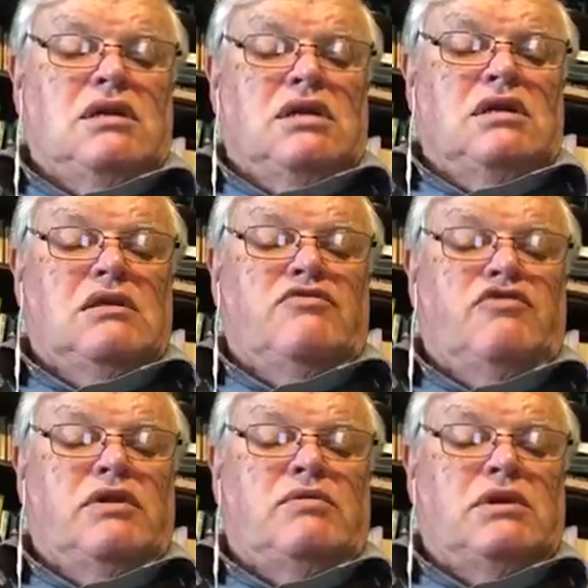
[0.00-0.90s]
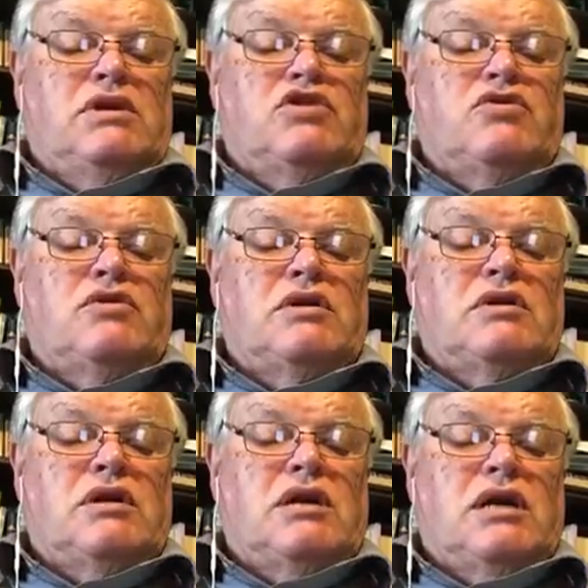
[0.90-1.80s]
In the frequent,
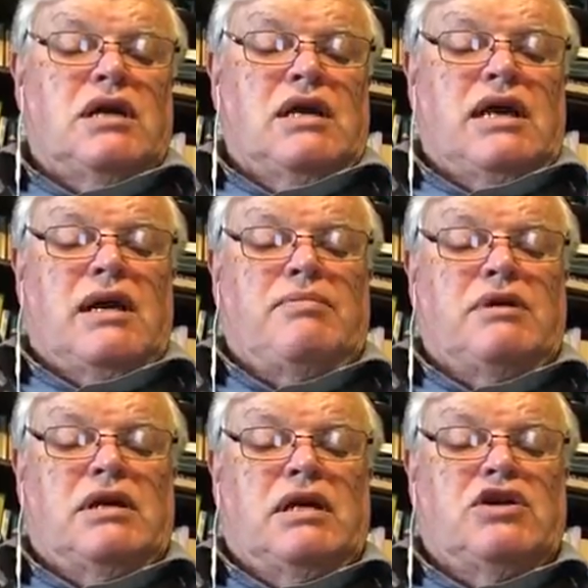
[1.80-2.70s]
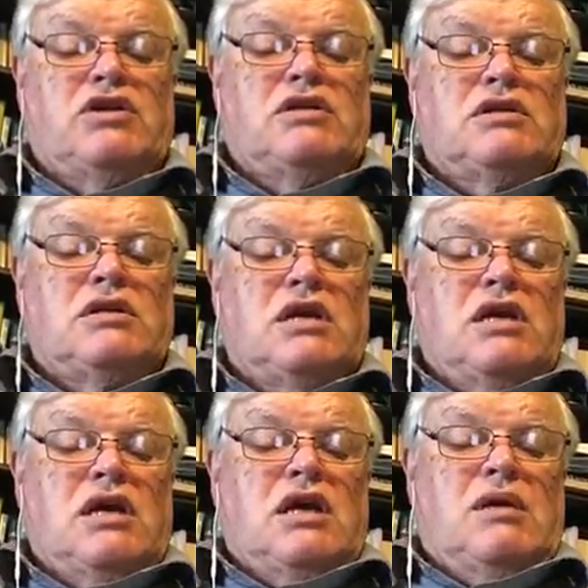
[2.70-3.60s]
shorter applications,
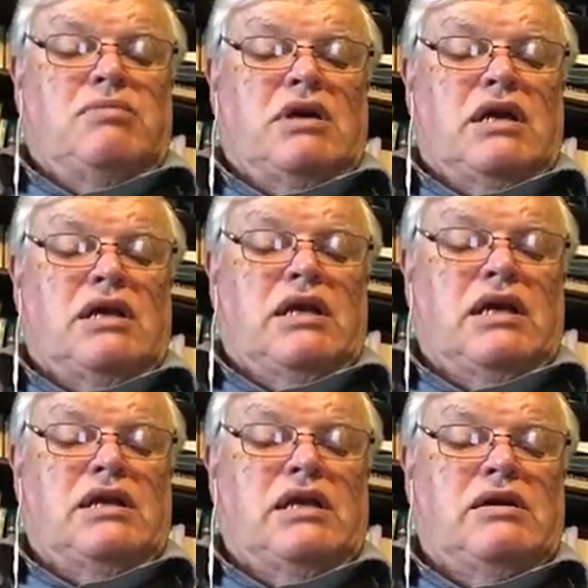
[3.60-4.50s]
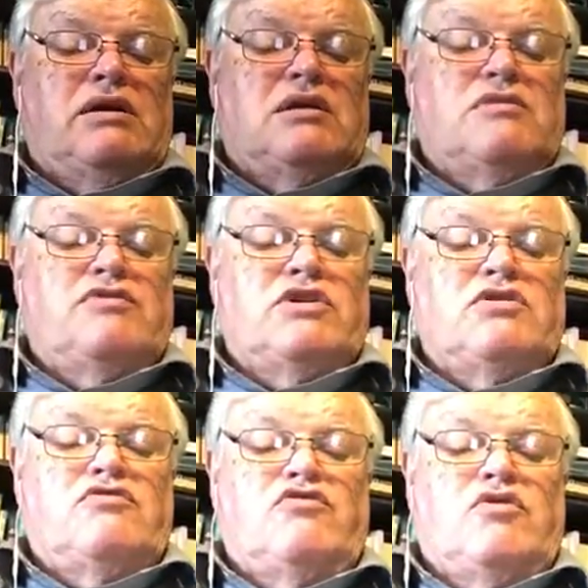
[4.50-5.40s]
apply the idea in its
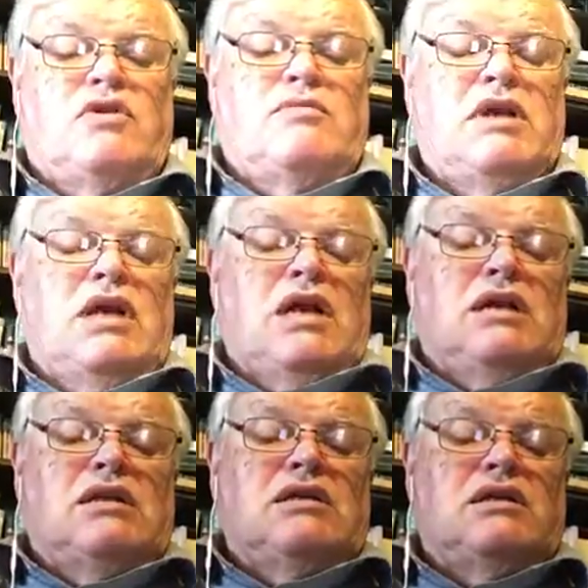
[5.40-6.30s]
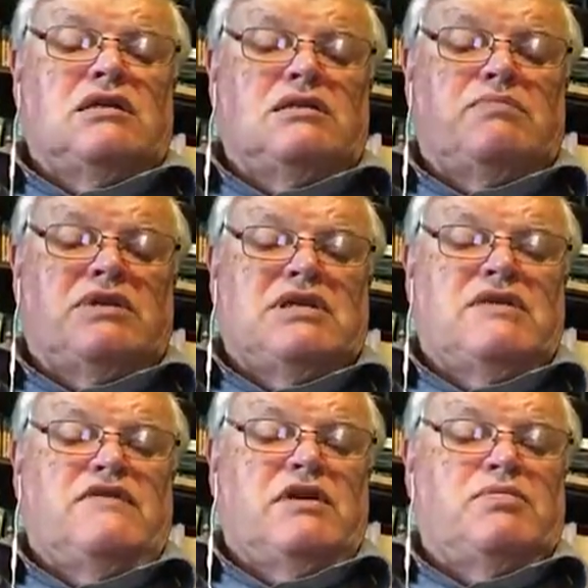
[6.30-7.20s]
original form unless a
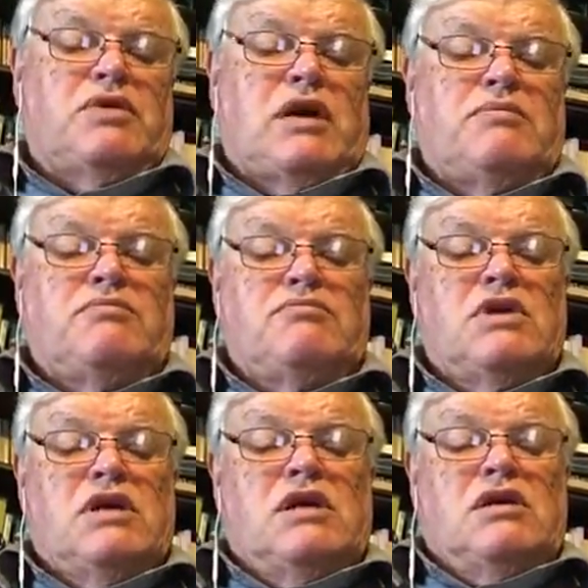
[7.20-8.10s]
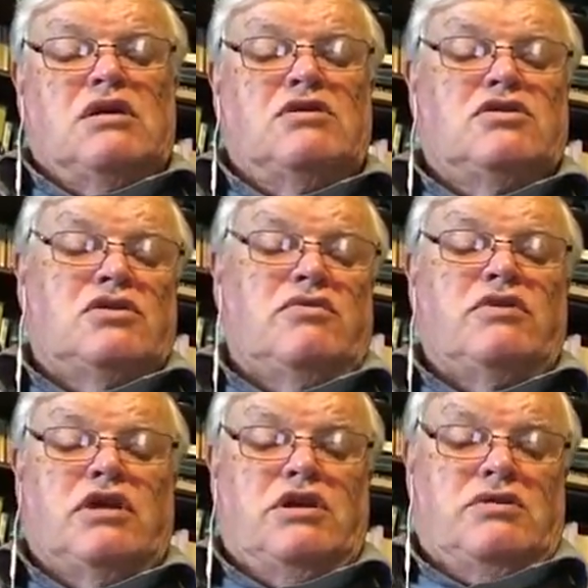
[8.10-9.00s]
specific problem
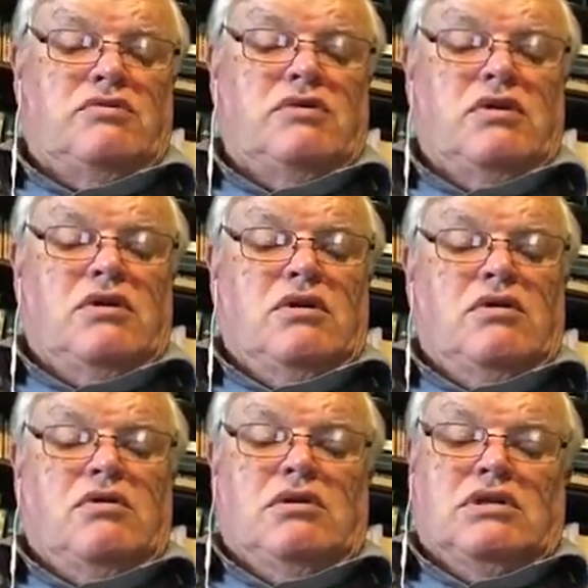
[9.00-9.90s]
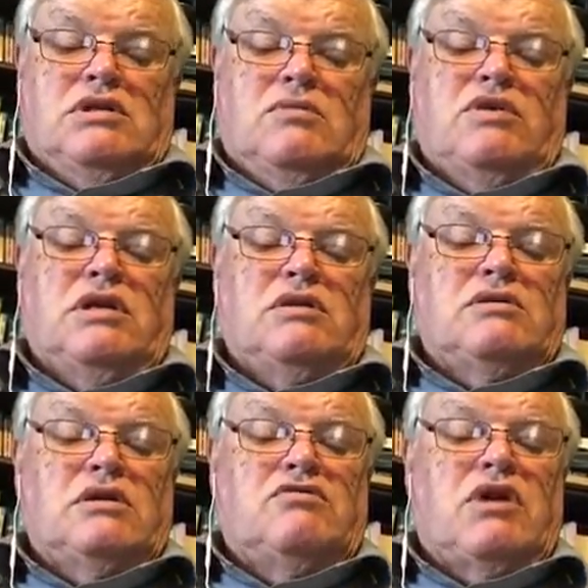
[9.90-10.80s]
concerning you or someone
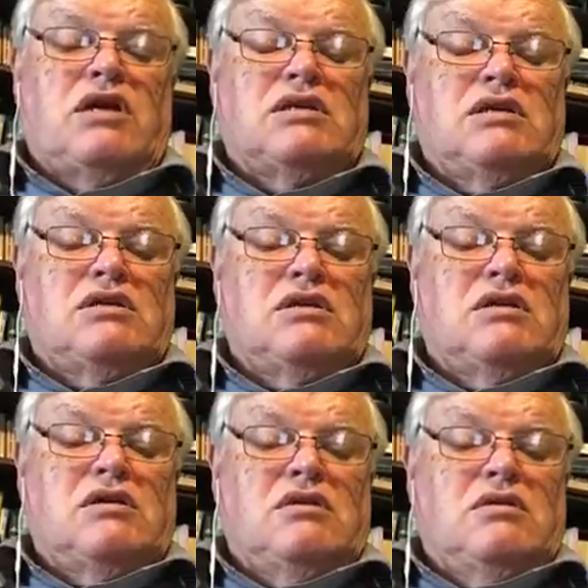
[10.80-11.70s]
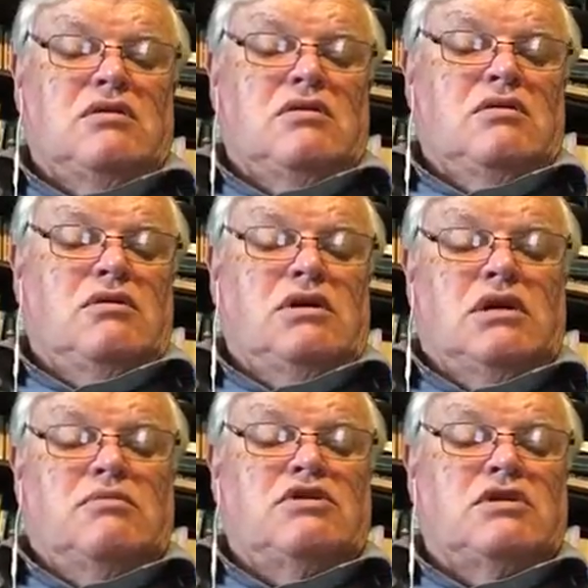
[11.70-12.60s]
else arises or
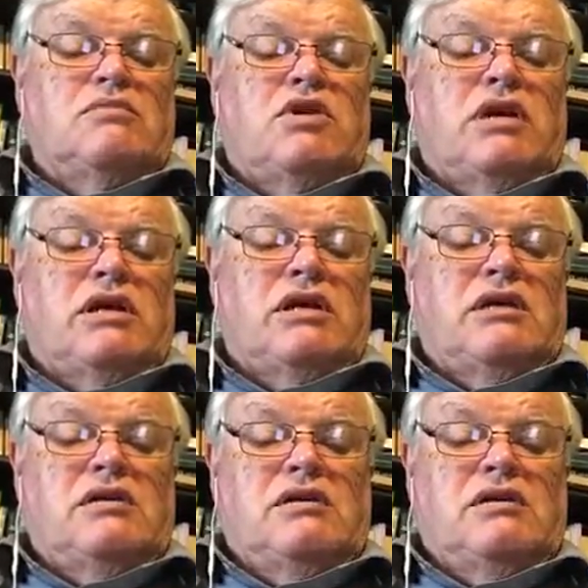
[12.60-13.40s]
comes to mind.